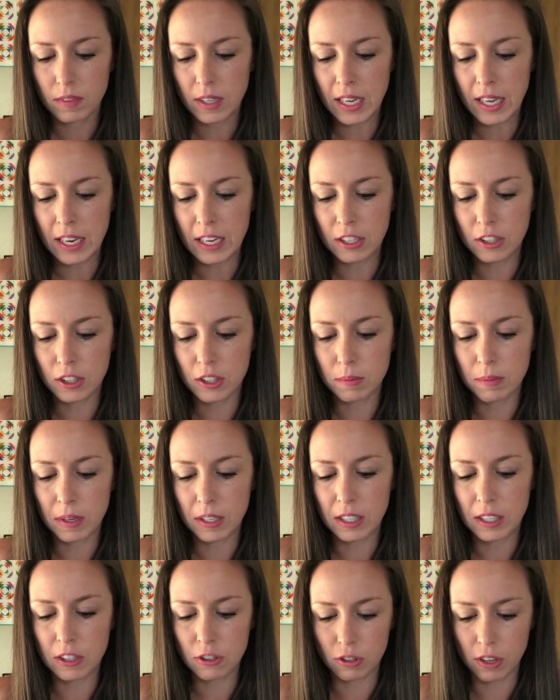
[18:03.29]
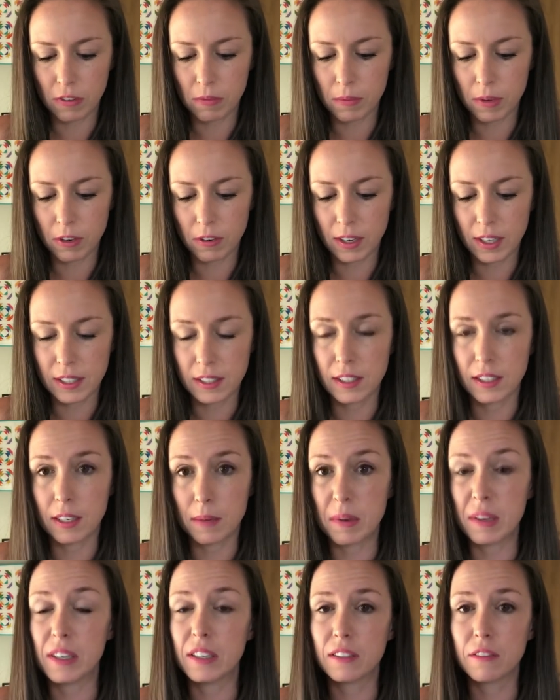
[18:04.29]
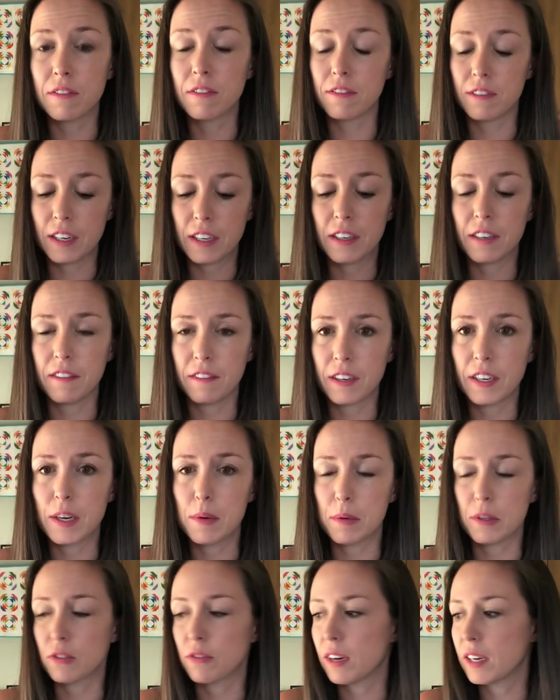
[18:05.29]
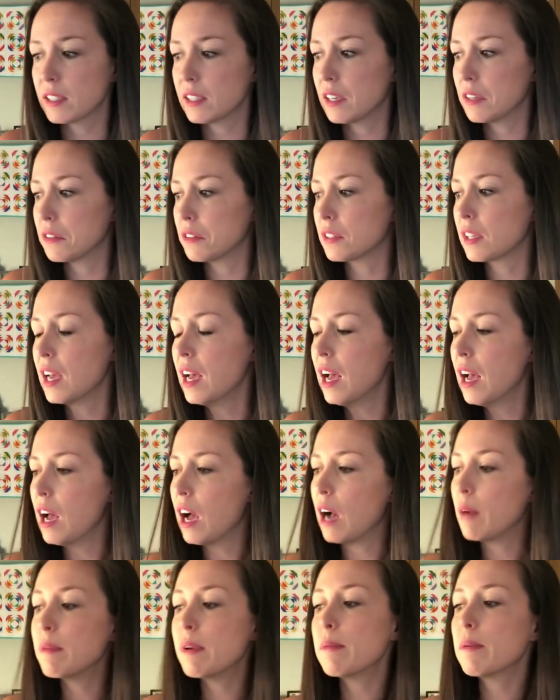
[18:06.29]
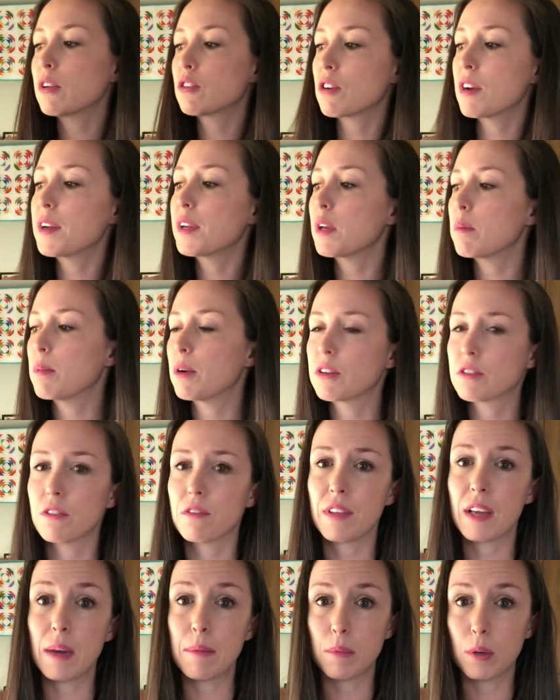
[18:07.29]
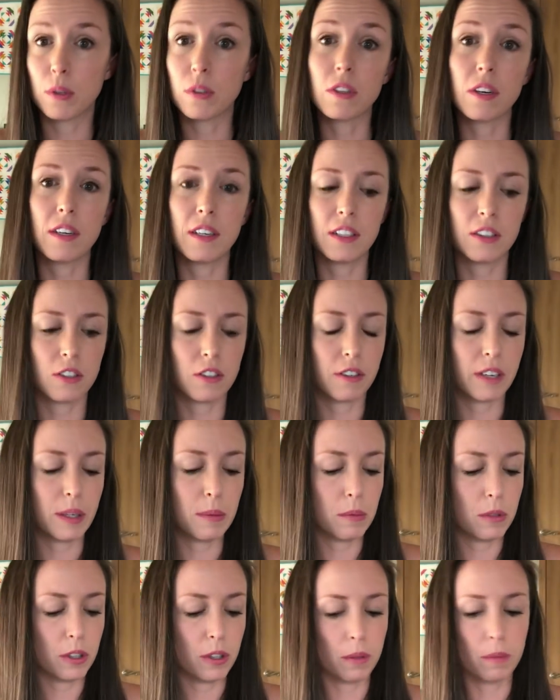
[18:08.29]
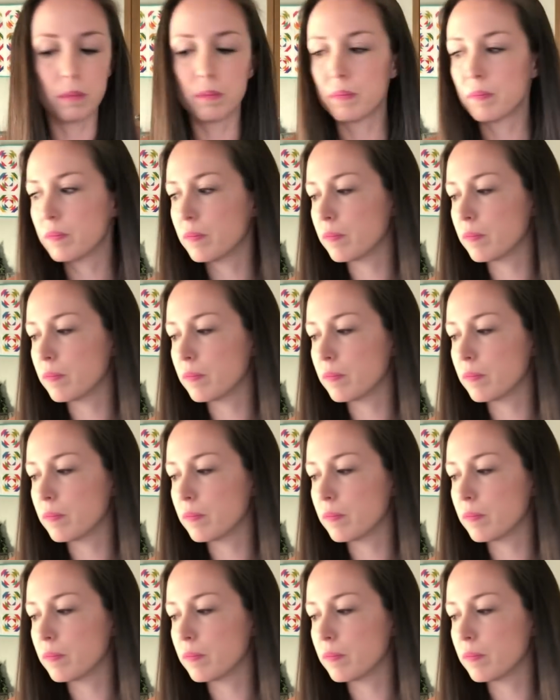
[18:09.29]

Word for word: And it just makes, it's driving me crazy. I mean, it's very, very much rectangles. Maybe I'll try to get a picture of that posted on Instagram too.